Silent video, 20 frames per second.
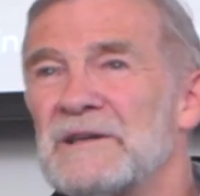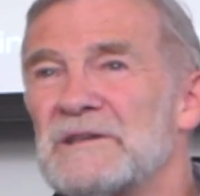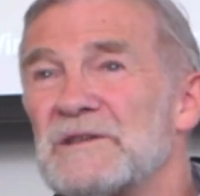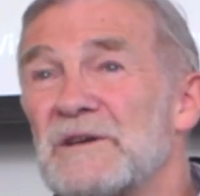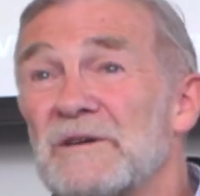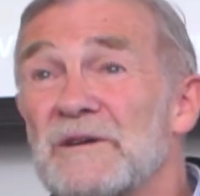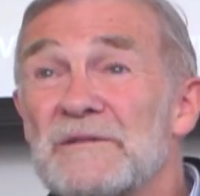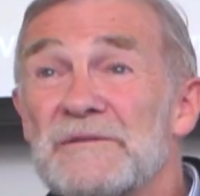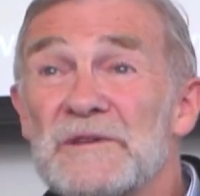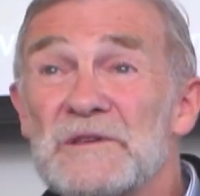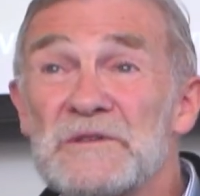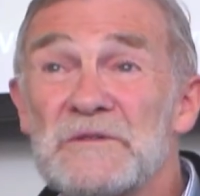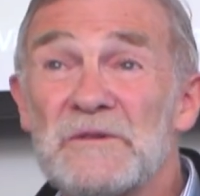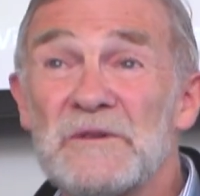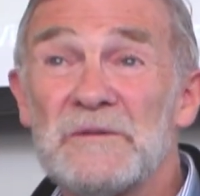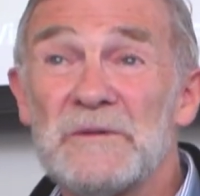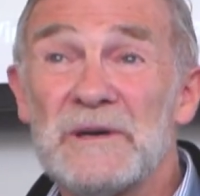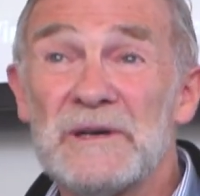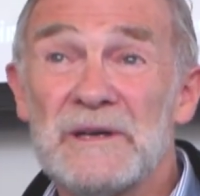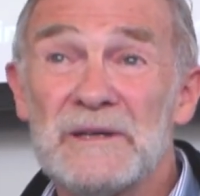so if
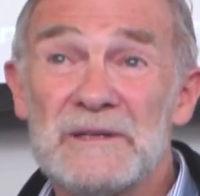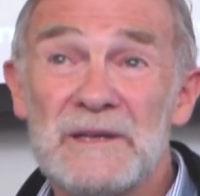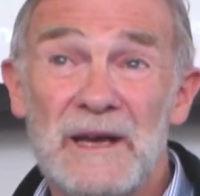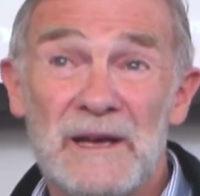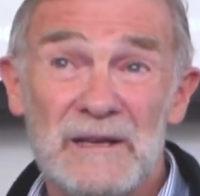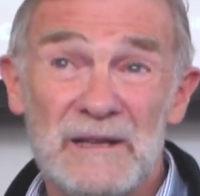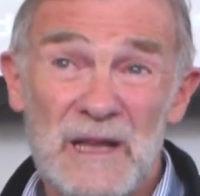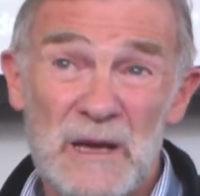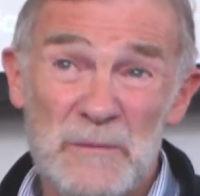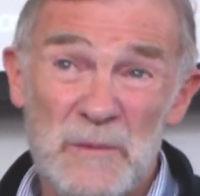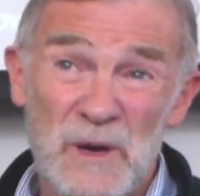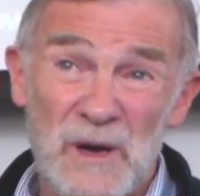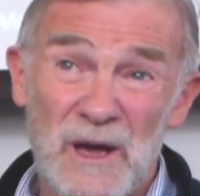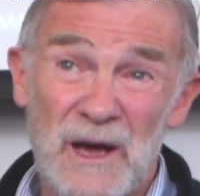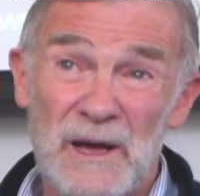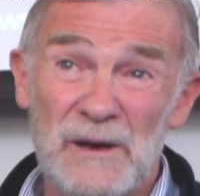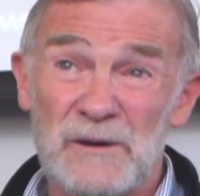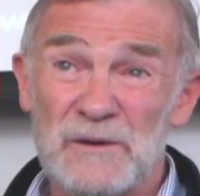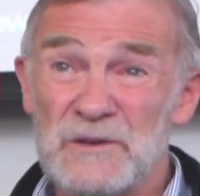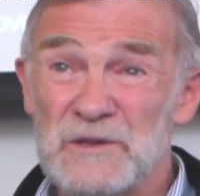Israel wanted to attack
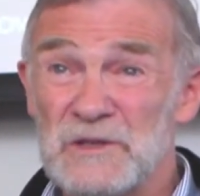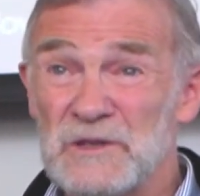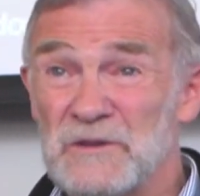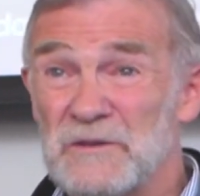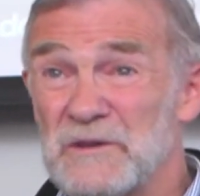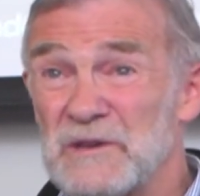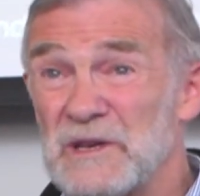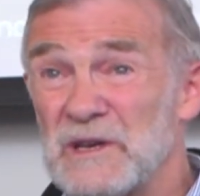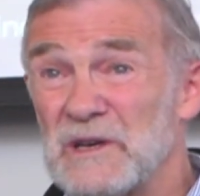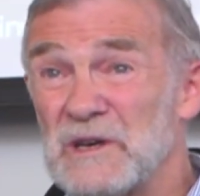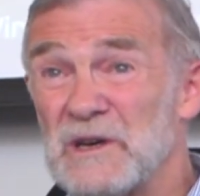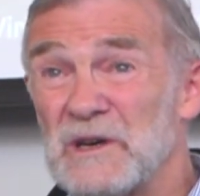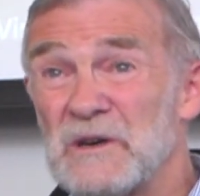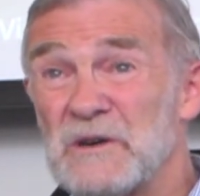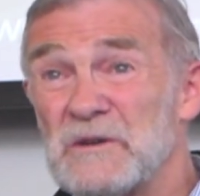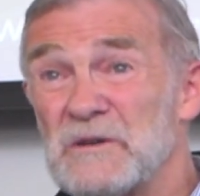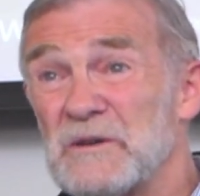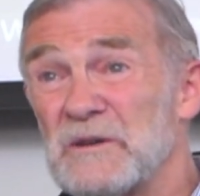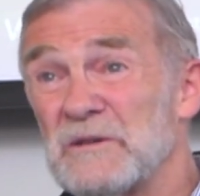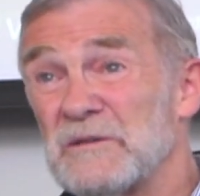Lebanon or Syria
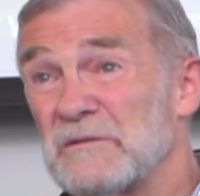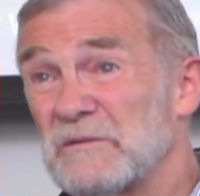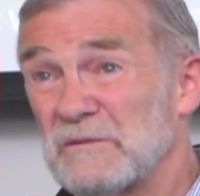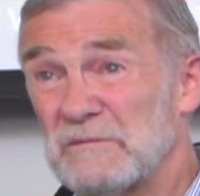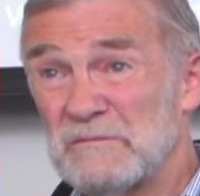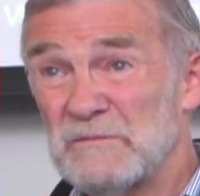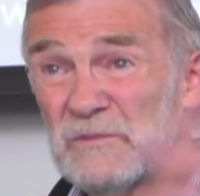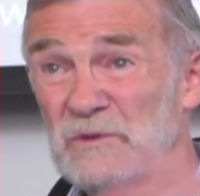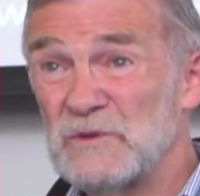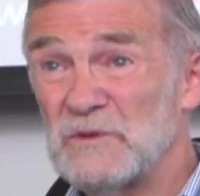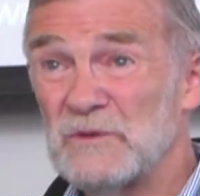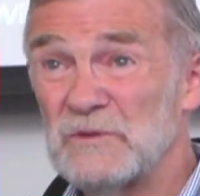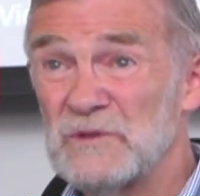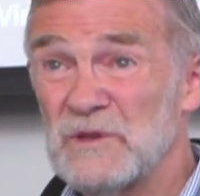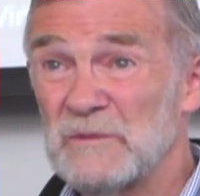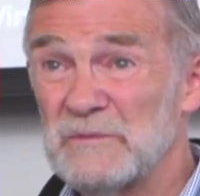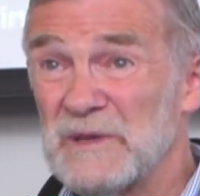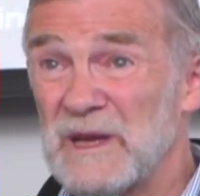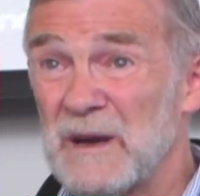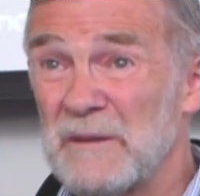or do
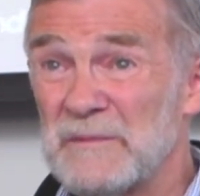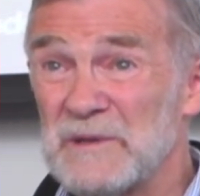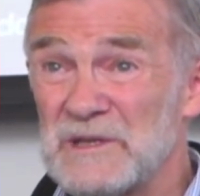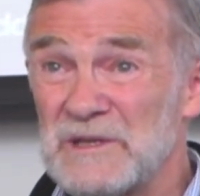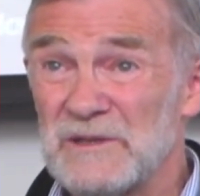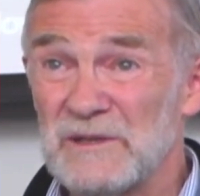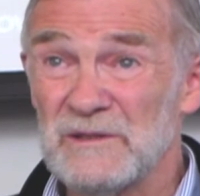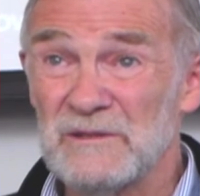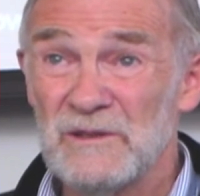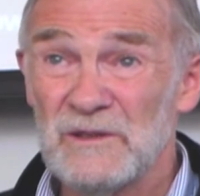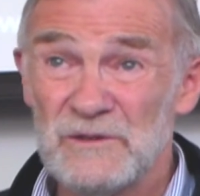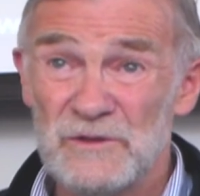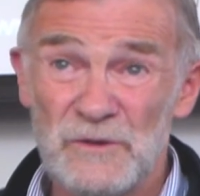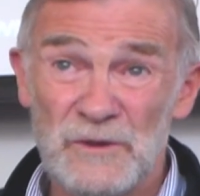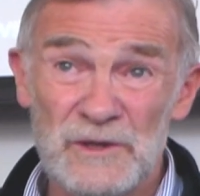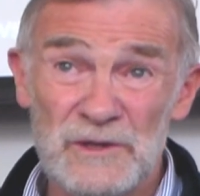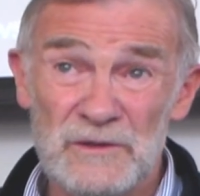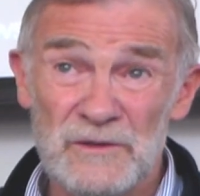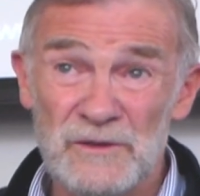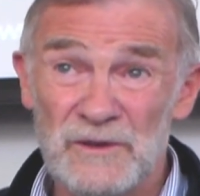some damage in
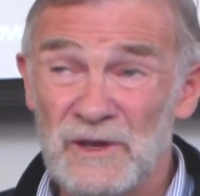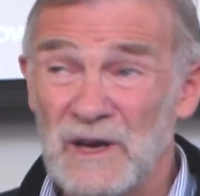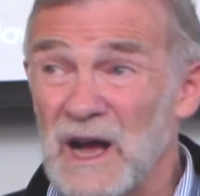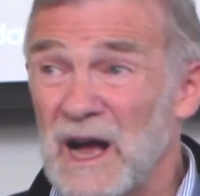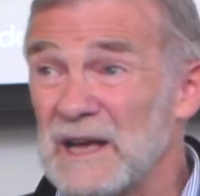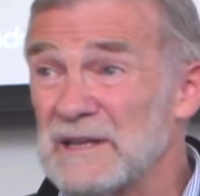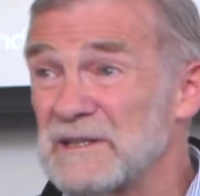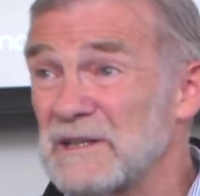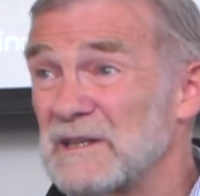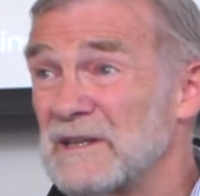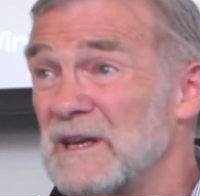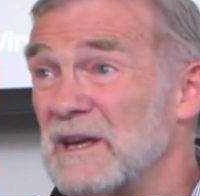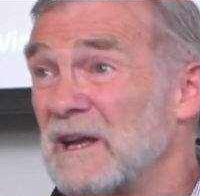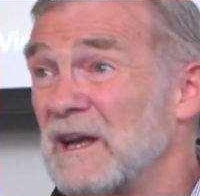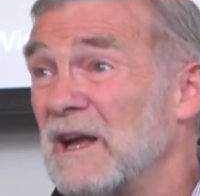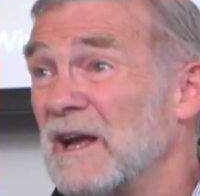Jordan or Gaza,